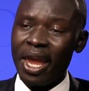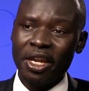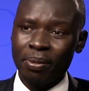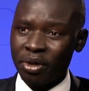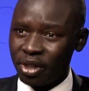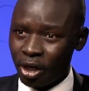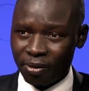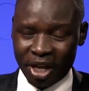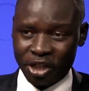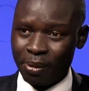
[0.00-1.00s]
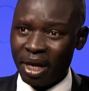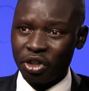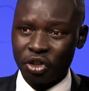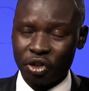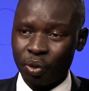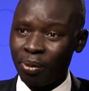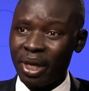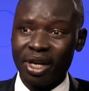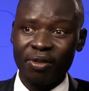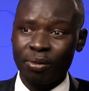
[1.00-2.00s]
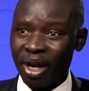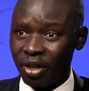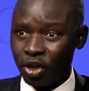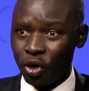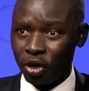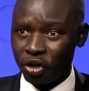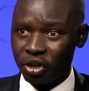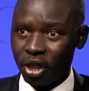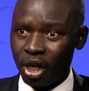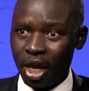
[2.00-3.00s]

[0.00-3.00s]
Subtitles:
80% of the expenditures were being covered by the donors,